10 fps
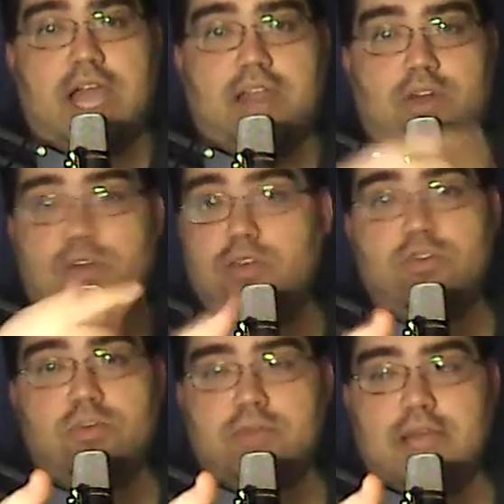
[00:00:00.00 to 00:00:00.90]
I know
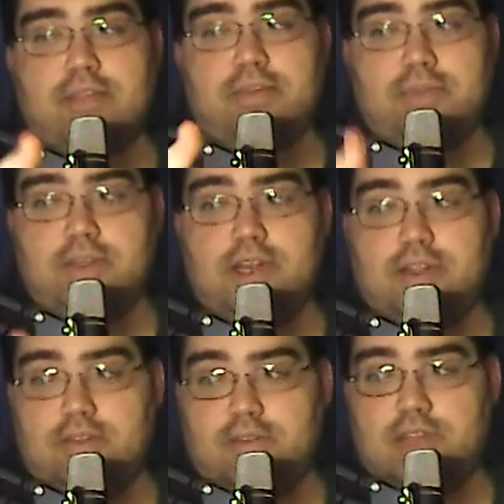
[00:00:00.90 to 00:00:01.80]
YouTube's got the ability
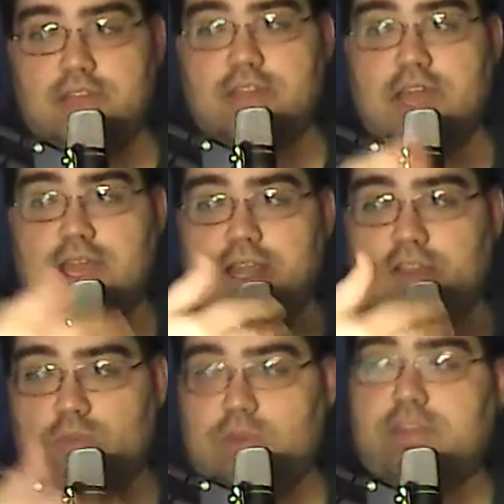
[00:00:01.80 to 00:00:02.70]
to do this, and
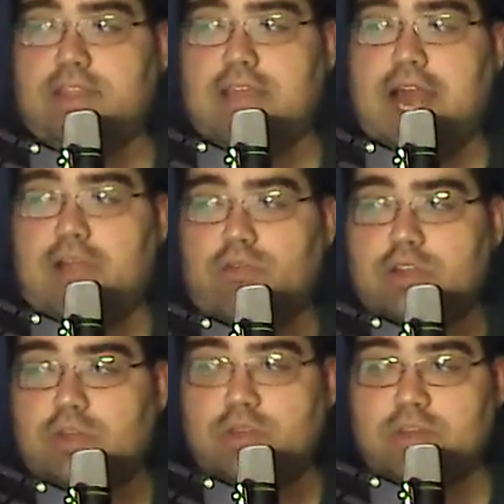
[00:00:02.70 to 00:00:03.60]
that's the one thing that I
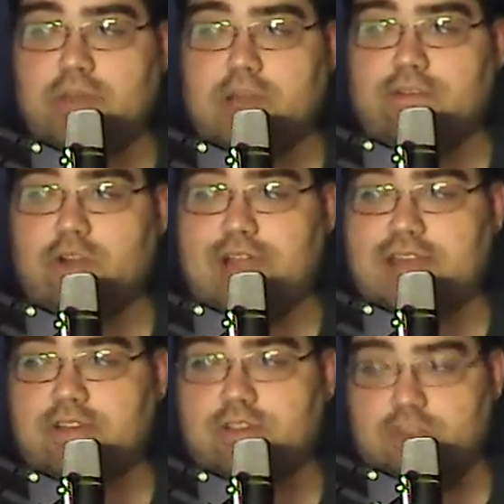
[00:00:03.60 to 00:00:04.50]
really wish they would get off their
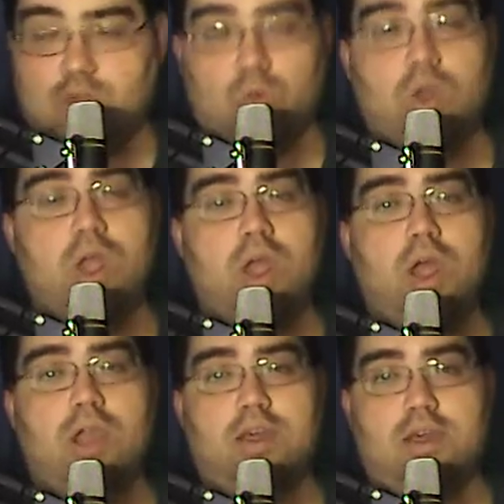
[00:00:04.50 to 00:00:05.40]
ass and do
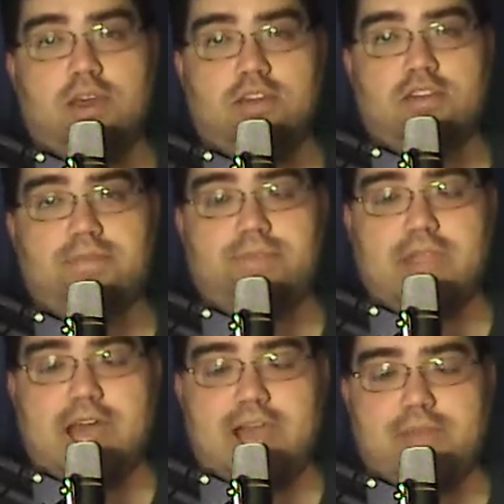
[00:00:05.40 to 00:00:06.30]
because
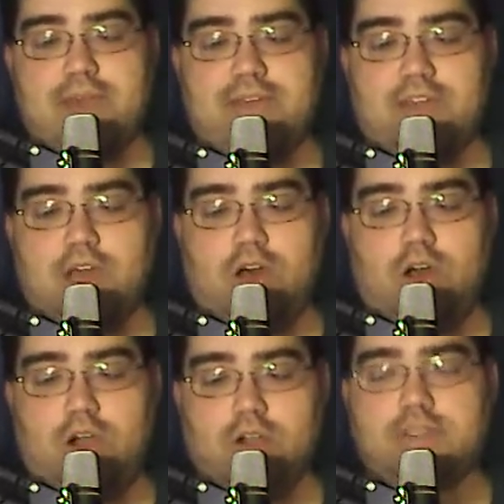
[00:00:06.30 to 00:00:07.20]
I'm having a
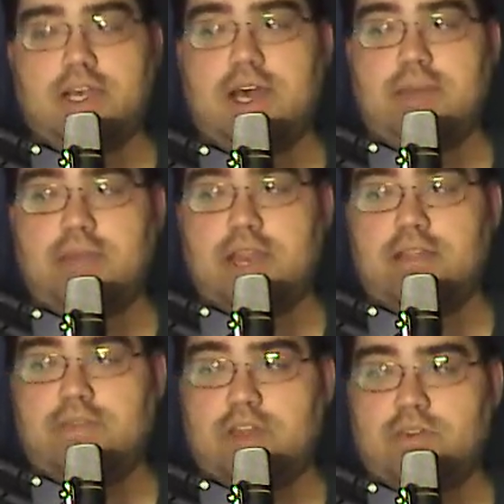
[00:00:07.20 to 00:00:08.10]
hard time getting
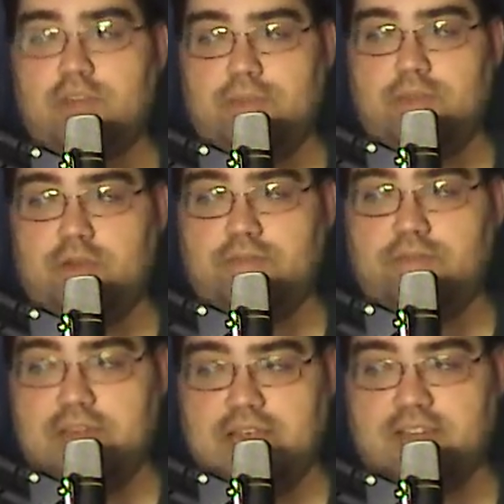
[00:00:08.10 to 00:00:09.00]
the videos to upload
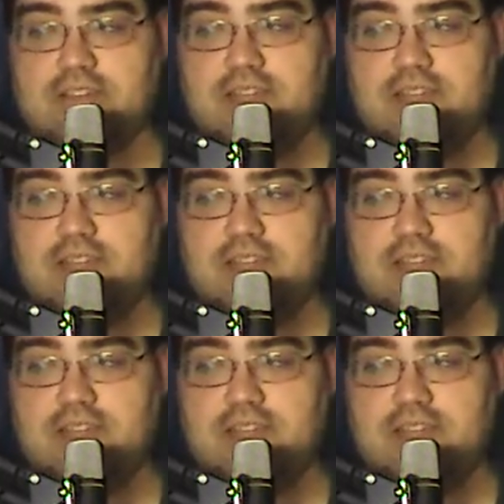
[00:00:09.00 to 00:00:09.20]
fast.